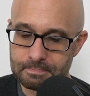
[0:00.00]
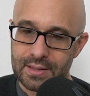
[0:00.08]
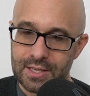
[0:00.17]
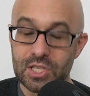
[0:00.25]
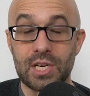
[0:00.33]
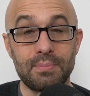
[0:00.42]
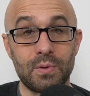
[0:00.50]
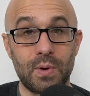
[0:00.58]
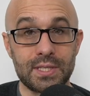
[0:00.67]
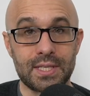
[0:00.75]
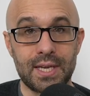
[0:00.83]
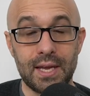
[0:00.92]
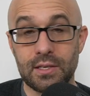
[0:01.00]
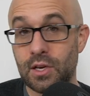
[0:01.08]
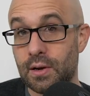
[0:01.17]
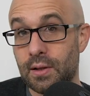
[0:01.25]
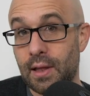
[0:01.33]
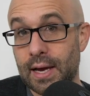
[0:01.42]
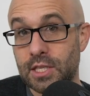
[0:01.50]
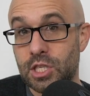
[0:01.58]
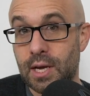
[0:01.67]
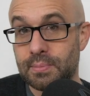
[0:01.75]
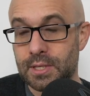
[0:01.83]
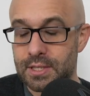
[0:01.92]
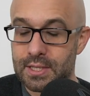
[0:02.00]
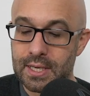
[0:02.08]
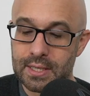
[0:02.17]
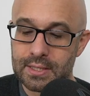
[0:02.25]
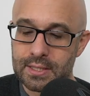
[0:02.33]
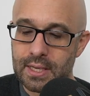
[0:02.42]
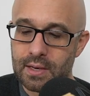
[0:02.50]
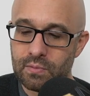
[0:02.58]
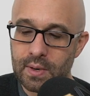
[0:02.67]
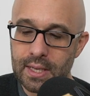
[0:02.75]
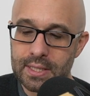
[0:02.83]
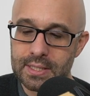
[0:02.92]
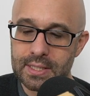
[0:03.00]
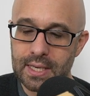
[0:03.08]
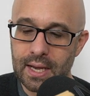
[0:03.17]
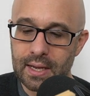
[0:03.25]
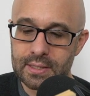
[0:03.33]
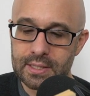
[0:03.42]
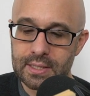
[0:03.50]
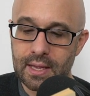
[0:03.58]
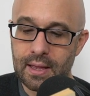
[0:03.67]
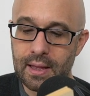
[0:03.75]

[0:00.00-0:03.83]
This chapter, once again, like Chapter 6, it really starts